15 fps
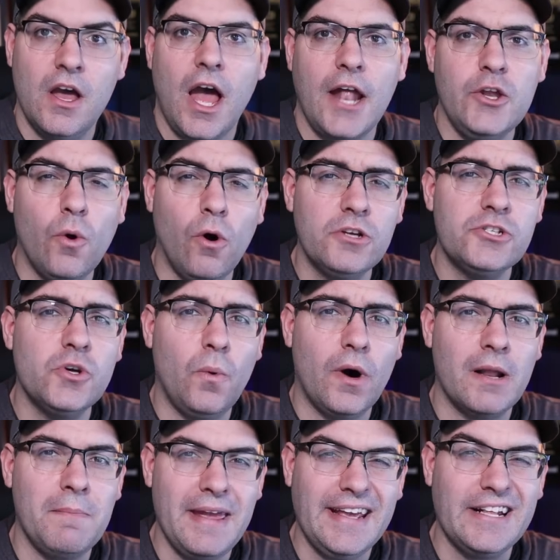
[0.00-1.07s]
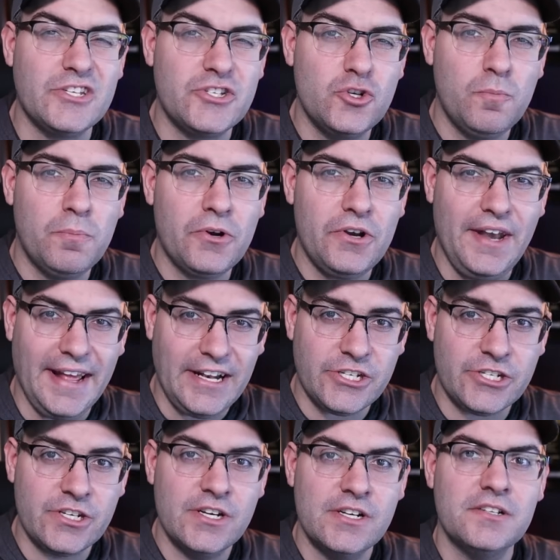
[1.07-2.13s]
And you also wanna make it super
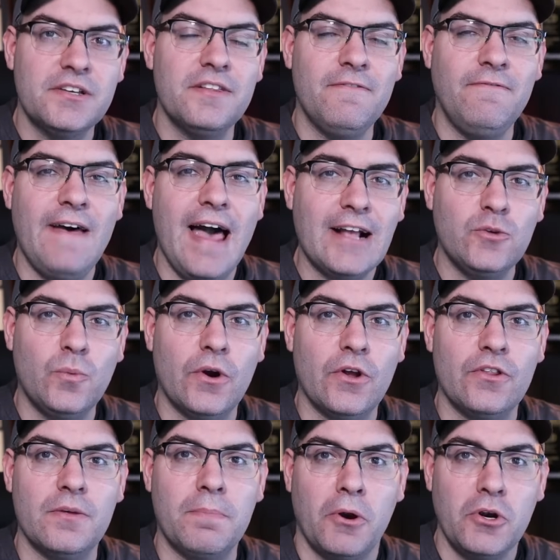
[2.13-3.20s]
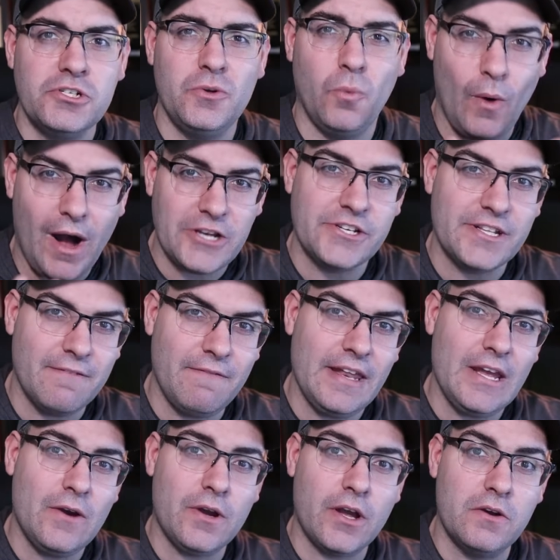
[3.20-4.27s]
niche to the fact where the person watching the
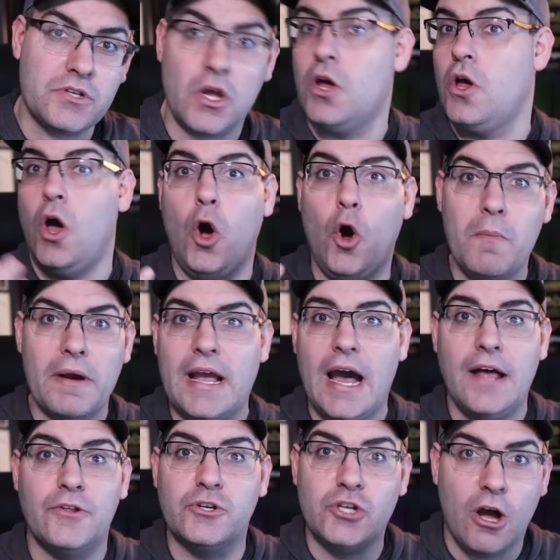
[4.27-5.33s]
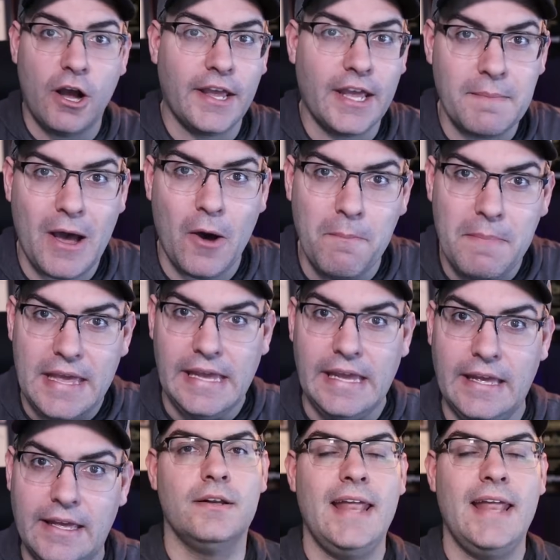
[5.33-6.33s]
video goes, oh my God, they're talking about me.